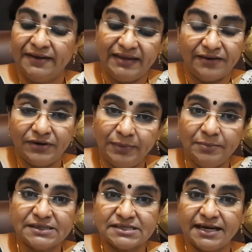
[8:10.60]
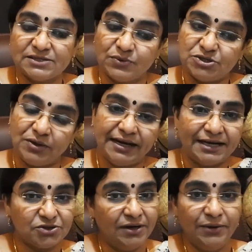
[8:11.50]
There will be mistakes which you can
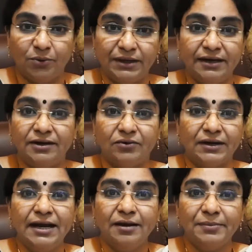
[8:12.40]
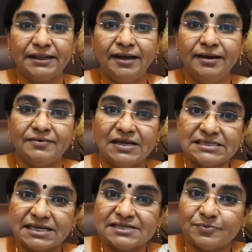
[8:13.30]
actually note it down. But then
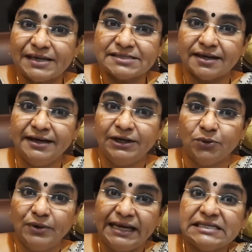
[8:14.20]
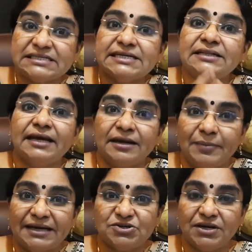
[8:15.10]
this is basically to instill their
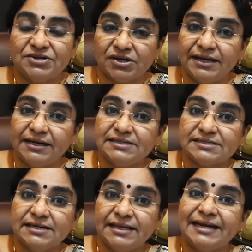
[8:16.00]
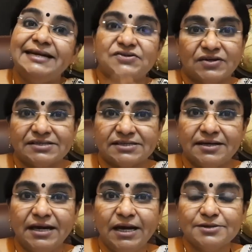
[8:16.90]
imagination and instill their interest.
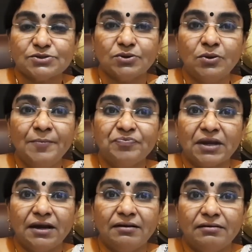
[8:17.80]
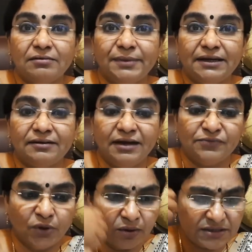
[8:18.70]
So,
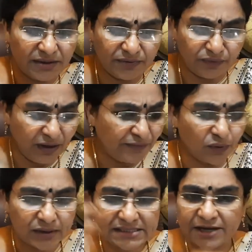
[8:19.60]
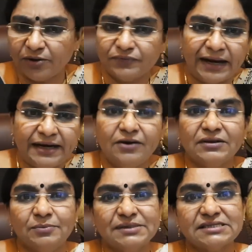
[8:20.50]
if you are fully focusing on finding
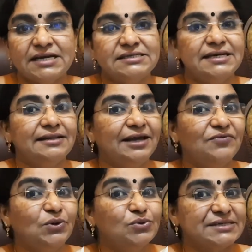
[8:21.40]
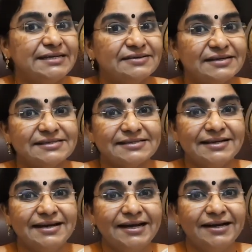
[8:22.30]
out the mistakes, then they will lose interest
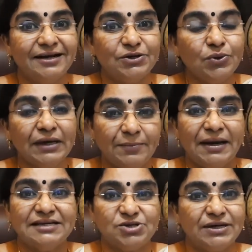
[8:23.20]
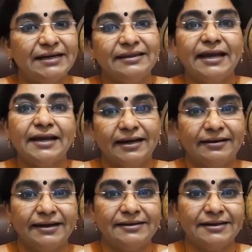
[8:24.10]
to imagine and think and
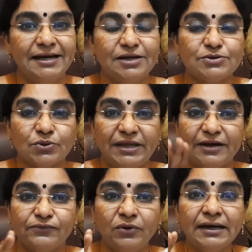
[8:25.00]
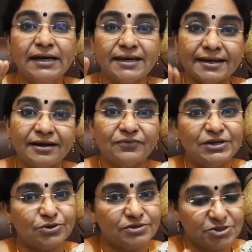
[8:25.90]
write. So therefore, here
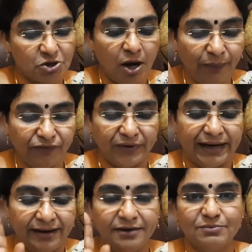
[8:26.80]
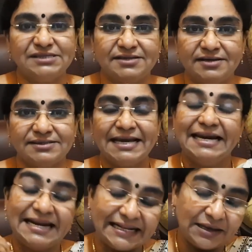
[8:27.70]
we should stop finding mistakes.
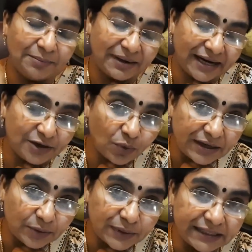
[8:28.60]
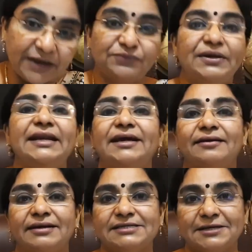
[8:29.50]
Let them write whatever they feel like
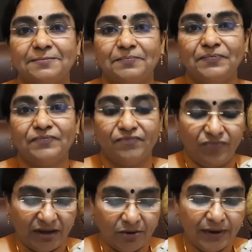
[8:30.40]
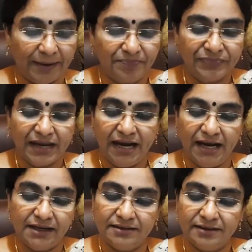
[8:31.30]
writing. Okay,
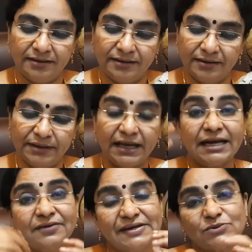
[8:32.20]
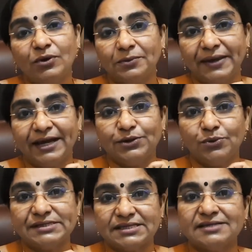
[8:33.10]
and otherwise what we can
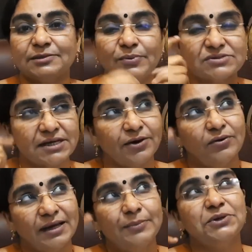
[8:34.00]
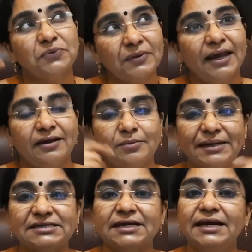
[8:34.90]
do is that, suppose they are not able to think
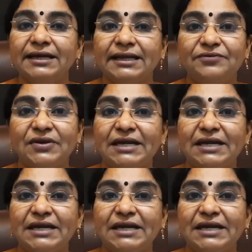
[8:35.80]
much, then we